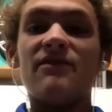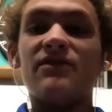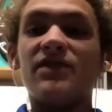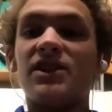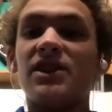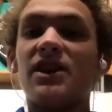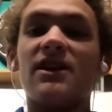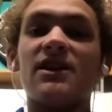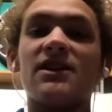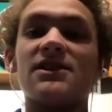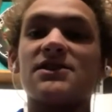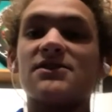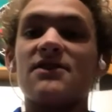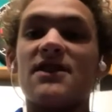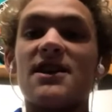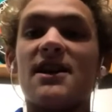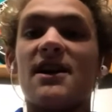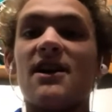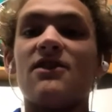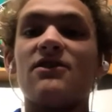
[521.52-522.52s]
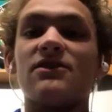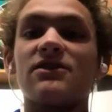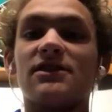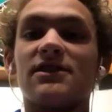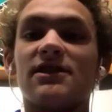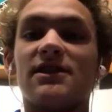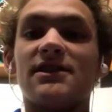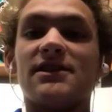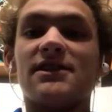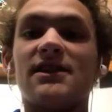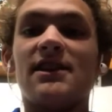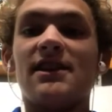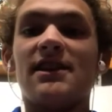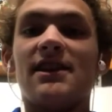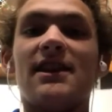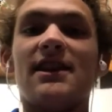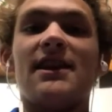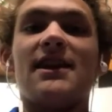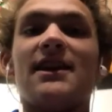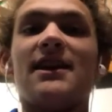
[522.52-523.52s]
in darts right now.
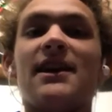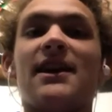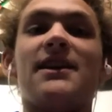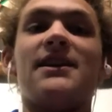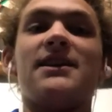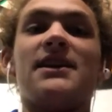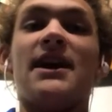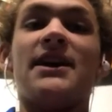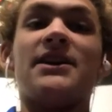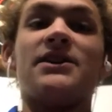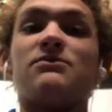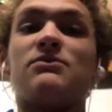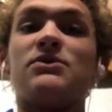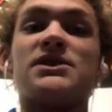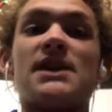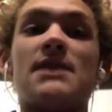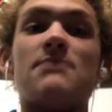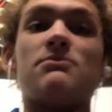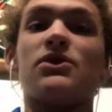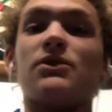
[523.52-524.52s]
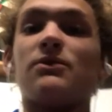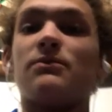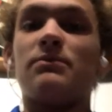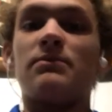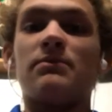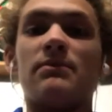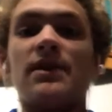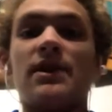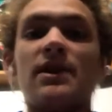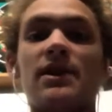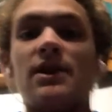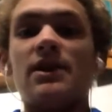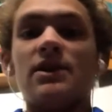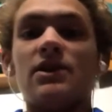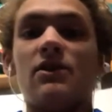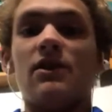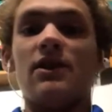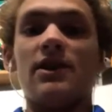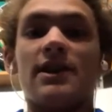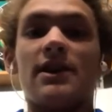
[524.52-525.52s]
And I was able to
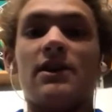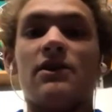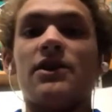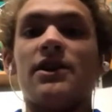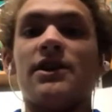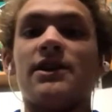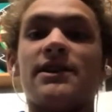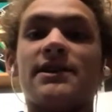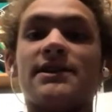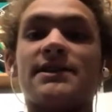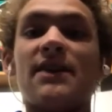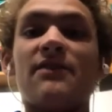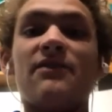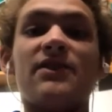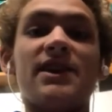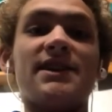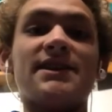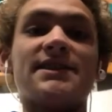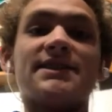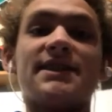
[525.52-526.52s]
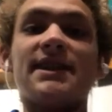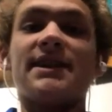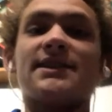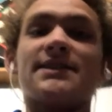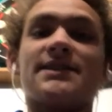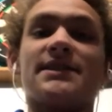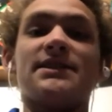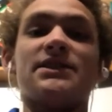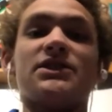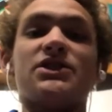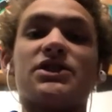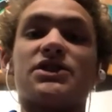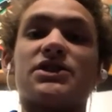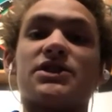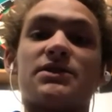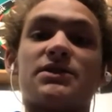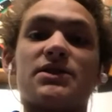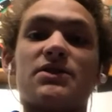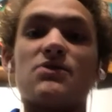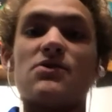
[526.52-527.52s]
knock out a 76 and just
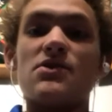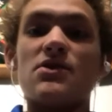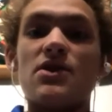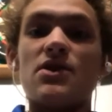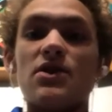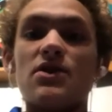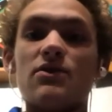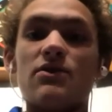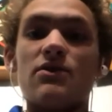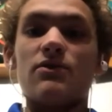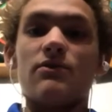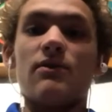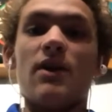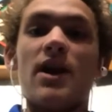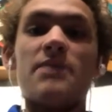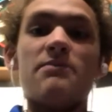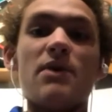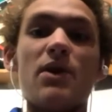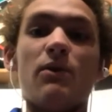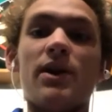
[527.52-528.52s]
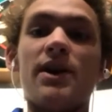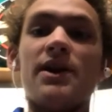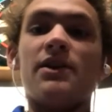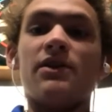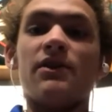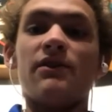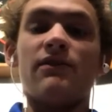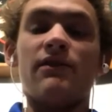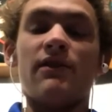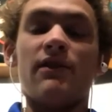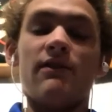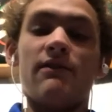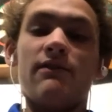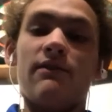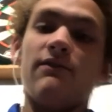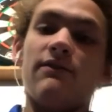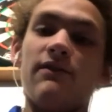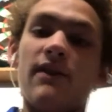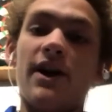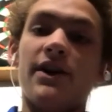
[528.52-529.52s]
ride my way to the
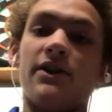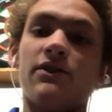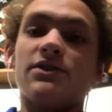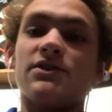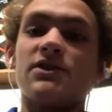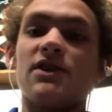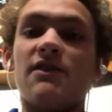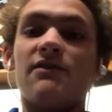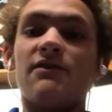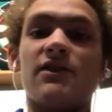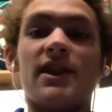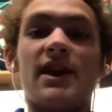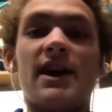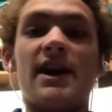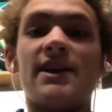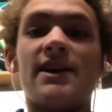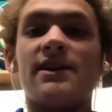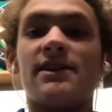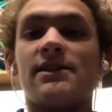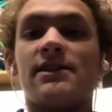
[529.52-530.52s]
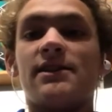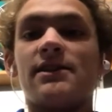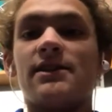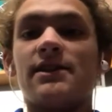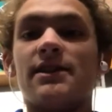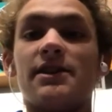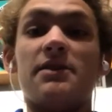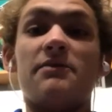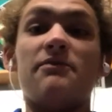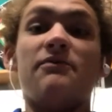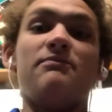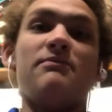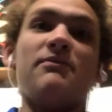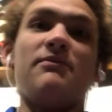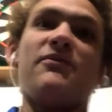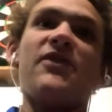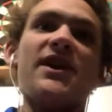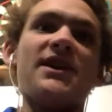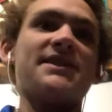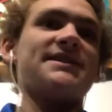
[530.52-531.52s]
finals off of that, and then
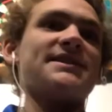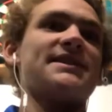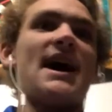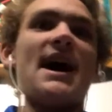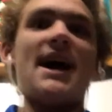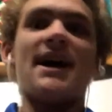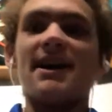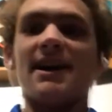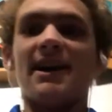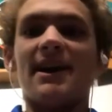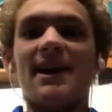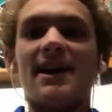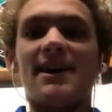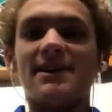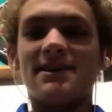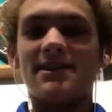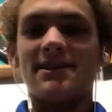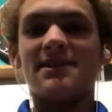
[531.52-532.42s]
face Zach again.